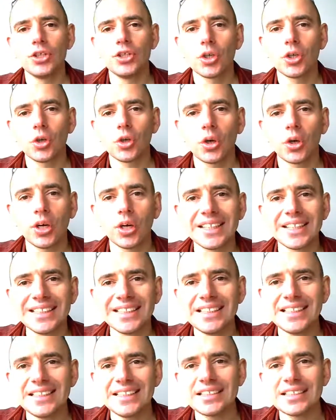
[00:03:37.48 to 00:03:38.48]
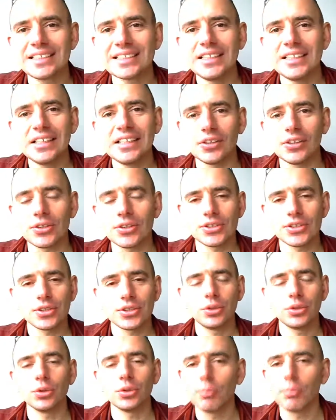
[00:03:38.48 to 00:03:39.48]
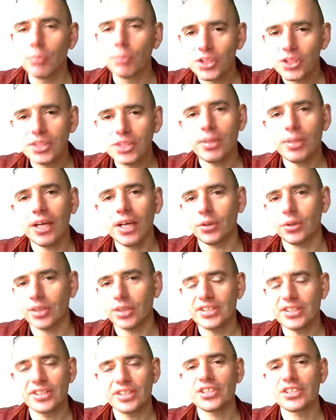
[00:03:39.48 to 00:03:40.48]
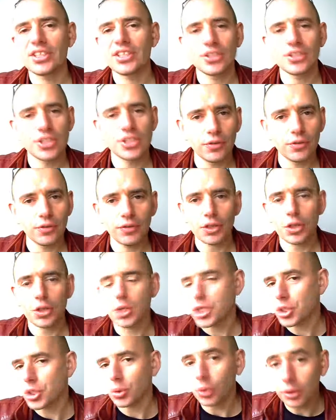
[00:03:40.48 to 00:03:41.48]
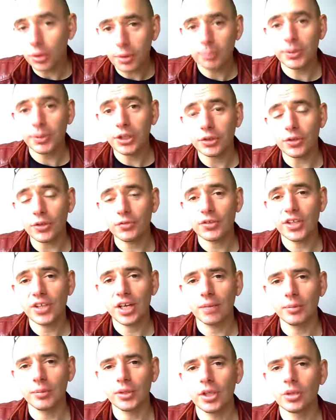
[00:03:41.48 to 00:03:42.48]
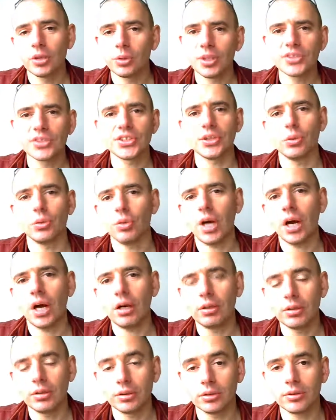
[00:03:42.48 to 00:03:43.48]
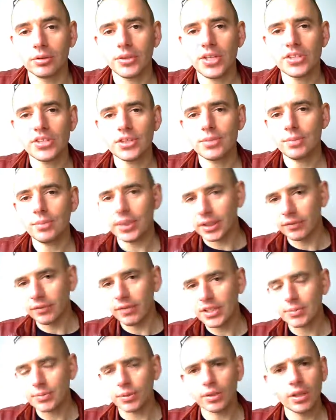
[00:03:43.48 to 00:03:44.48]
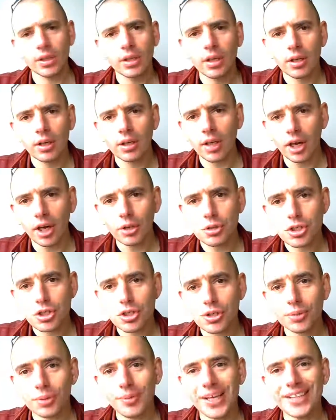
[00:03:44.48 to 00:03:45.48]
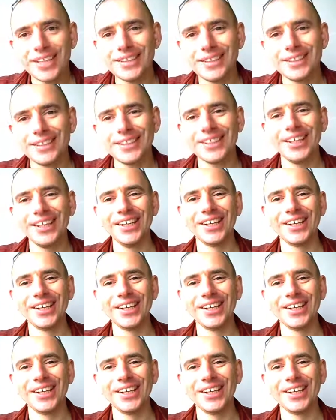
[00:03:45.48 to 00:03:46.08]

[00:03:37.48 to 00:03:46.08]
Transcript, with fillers: your dating skills, you know, multiply your dating skills in a very short period of time. You can say, wow, you know, that's a big investment. Are you sure about it?